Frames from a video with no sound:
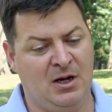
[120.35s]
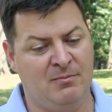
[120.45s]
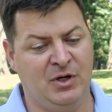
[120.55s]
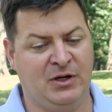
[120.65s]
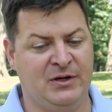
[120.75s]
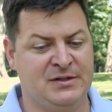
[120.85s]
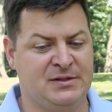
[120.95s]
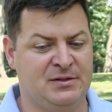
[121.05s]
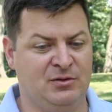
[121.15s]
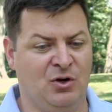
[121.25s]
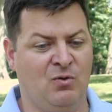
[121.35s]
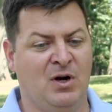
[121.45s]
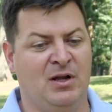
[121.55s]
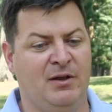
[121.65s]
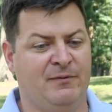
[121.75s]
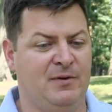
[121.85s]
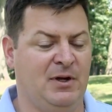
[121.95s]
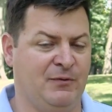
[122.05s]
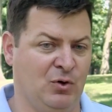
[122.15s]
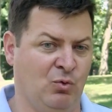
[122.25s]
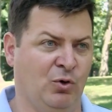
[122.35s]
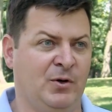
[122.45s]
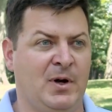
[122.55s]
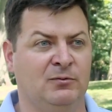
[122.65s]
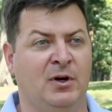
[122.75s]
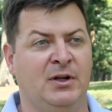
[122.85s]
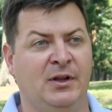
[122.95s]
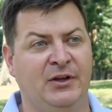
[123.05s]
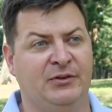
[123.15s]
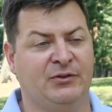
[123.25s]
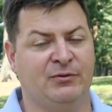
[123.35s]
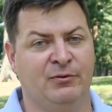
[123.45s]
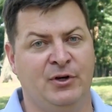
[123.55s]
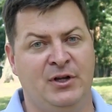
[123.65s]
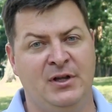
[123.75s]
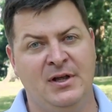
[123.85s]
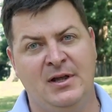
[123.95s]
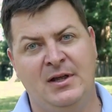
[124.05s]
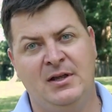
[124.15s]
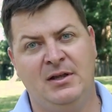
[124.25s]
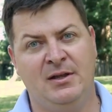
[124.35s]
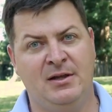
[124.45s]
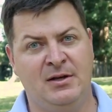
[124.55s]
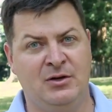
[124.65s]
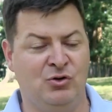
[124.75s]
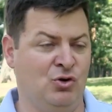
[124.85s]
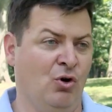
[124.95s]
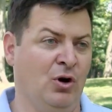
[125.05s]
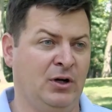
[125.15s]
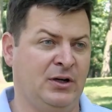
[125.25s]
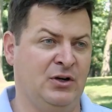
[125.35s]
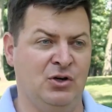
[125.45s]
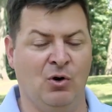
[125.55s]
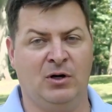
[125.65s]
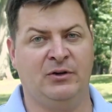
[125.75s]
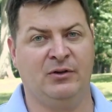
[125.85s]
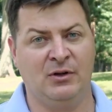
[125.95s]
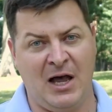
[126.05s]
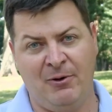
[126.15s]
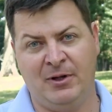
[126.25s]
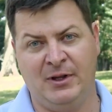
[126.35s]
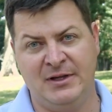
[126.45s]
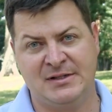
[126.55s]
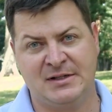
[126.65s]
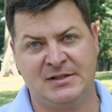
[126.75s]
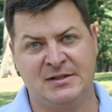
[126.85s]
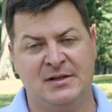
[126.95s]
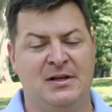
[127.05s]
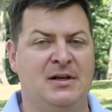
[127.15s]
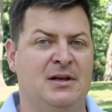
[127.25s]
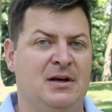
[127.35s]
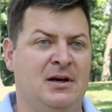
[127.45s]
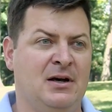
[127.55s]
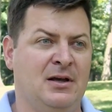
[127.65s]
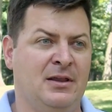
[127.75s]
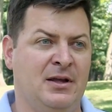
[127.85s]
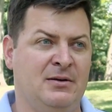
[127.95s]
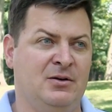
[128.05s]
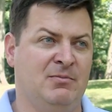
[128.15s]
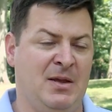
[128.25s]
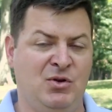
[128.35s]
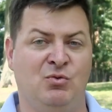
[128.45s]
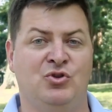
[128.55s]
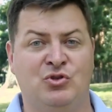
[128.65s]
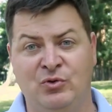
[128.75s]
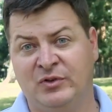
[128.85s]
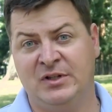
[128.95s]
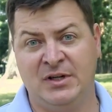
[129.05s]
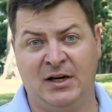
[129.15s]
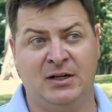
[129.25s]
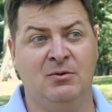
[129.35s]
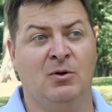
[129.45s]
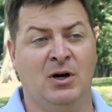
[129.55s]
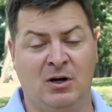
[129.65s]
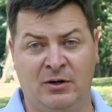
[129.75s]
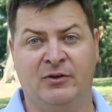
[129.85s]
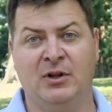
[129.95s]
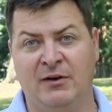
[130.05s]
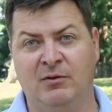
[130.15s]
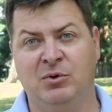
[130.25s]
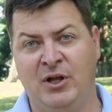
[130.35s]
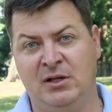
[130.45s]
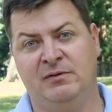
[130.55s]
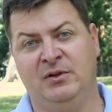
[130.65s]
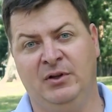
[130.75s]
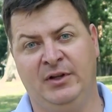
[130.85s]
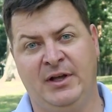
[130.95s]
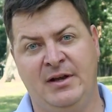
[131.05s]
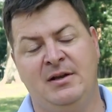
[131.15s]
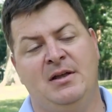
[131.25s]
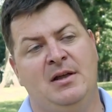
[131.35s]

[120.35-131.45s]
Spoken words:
Because you don't want to, if you're worried about running Lasix free in New York, and New York is allowing Lasix, then maybe you would choose Kentucky where it's a level playing field again.